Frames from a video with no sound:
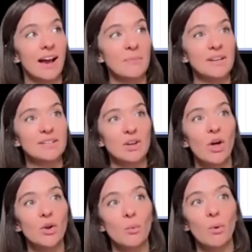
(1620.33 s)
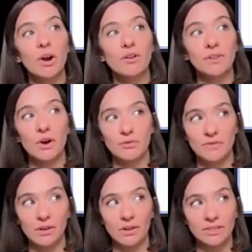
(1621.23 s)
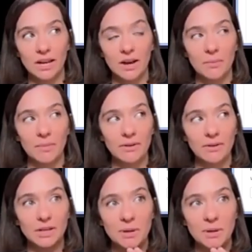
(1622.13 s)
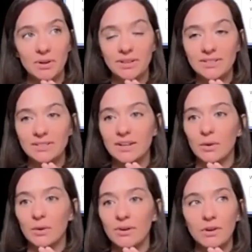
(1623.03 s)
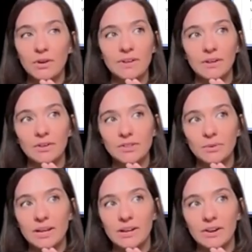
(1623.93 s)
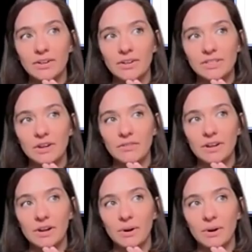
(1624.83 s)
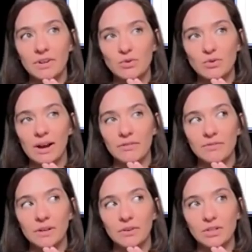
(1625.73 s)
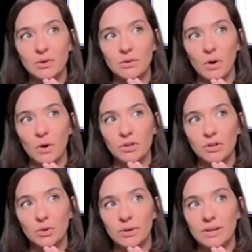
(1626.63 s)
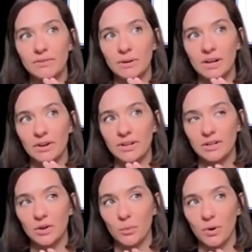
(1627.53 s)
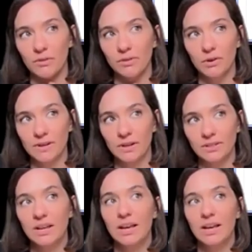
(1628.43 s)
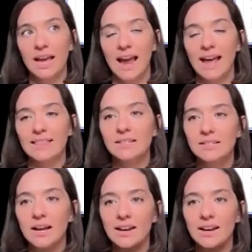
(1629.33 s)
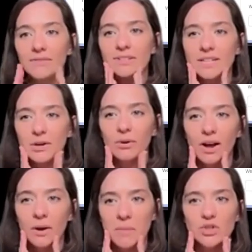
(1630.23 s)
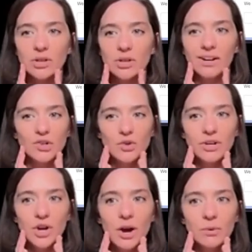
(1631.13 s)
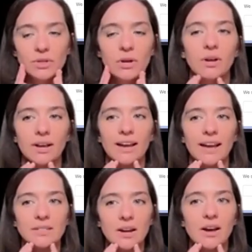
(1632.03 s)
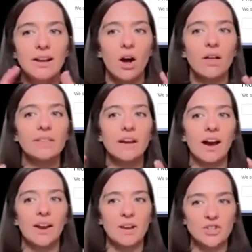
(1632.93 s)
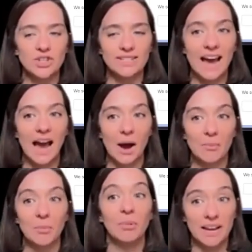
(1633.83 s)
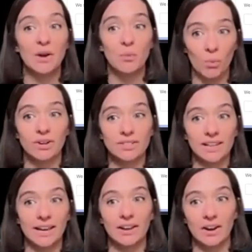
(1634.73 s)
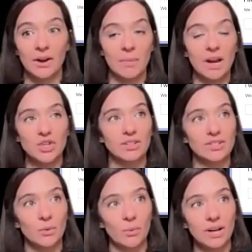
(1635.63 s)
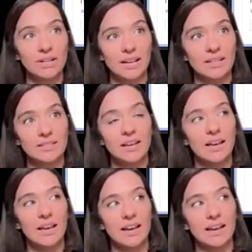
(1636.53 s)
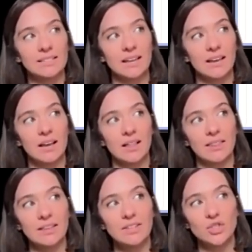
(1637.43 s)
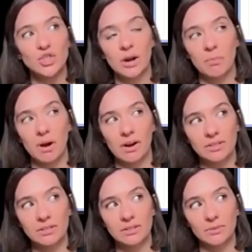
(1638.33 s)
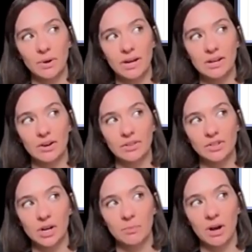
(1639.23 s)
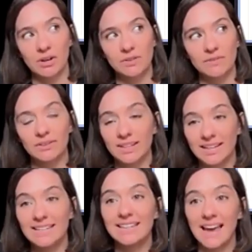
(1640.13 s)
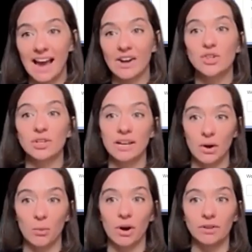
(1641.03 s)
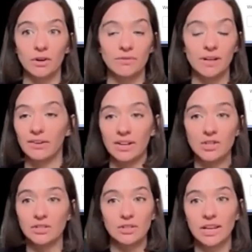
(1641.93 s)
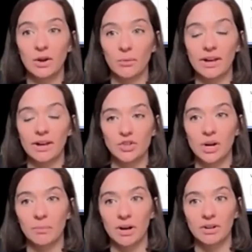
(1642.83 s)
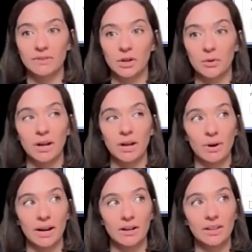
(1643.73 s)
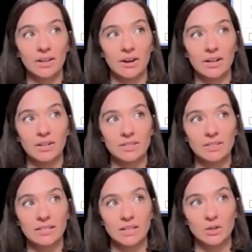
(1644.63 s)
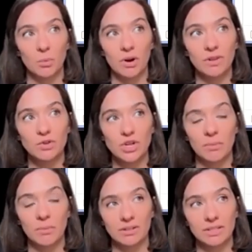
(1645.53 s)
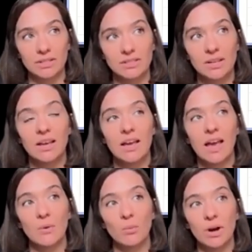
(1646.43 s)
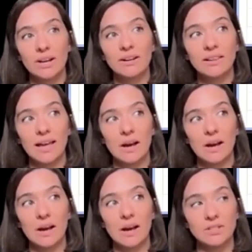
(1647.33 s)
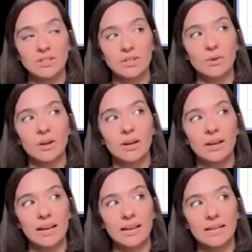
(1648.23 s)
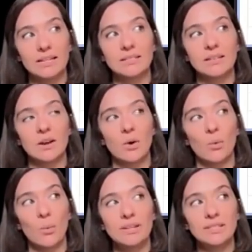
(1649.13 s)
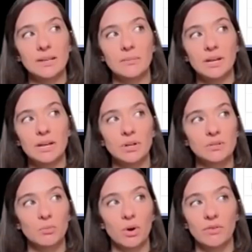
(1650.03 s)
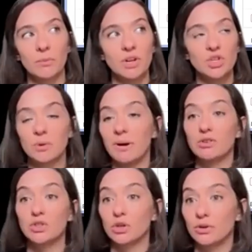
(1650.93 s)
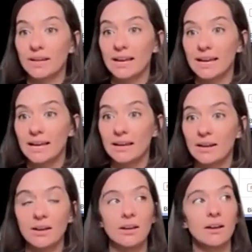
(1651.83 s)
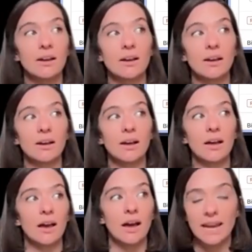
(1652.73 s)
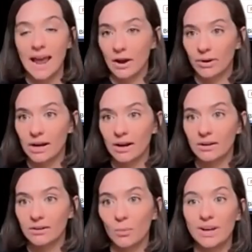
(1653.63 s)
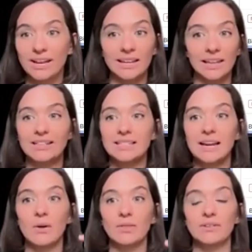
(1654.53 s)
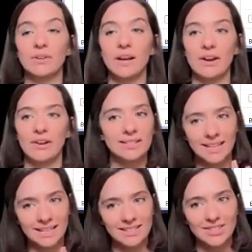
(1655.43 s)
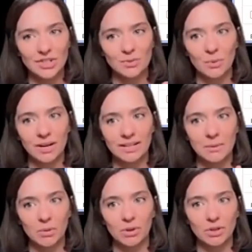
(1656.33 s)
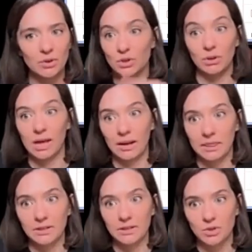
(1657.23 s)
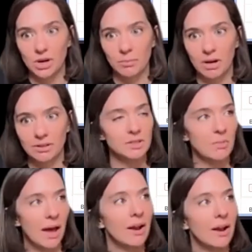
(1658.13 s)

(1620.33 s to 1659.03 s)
is called workflow fields. I always tell people this the workflow fields right here, you'll see over here, whenever you drag a field into a form, there's three of them that are considered workflow fields. And this is kind of a secret automation in a trench coat. It's not on the automation tab, but it works like an automation. So, what it does is this checkbox right here, this checkbox field is actually a workflow field. It just looks like a regular checkbox field, but when I click on it, you'll see it says workflow checkboxes. And what it allows me to do is when somebody wants more information about serving in an area, we can list out the different areas. And this is just one example. You could do a lot of things with checkboxes, but